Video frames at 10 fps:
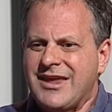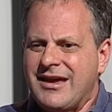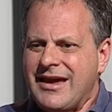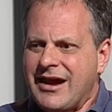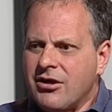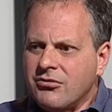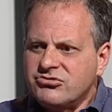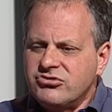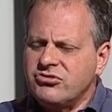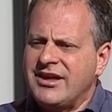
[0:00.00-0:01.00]
How
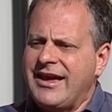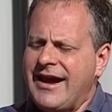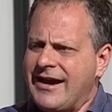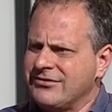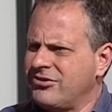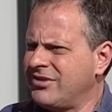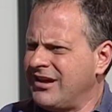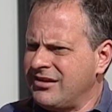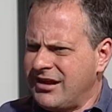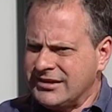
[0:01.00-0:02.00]
do they act? Are
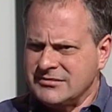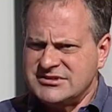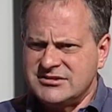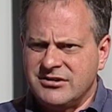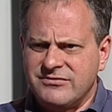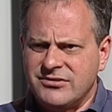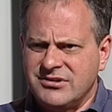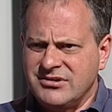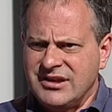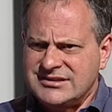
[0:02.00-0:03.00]
they like themselves, or
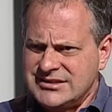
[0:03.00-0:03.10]
do they